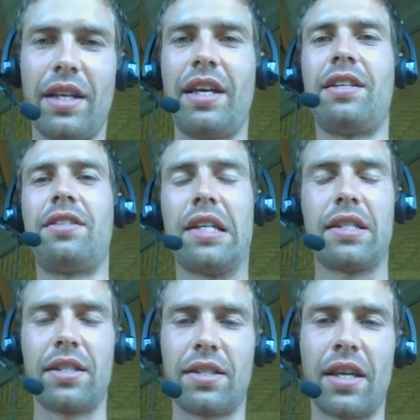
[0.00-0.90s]
is just
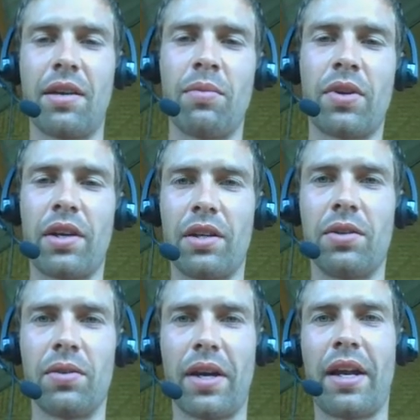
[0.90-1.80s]
the same what I
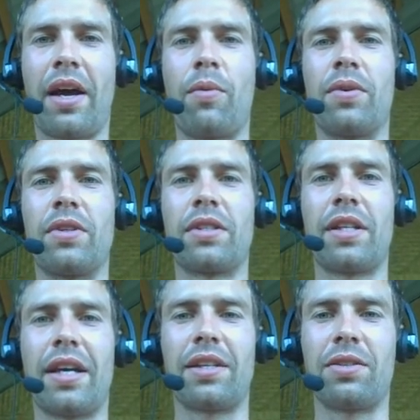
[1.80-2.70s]
do, and I would just like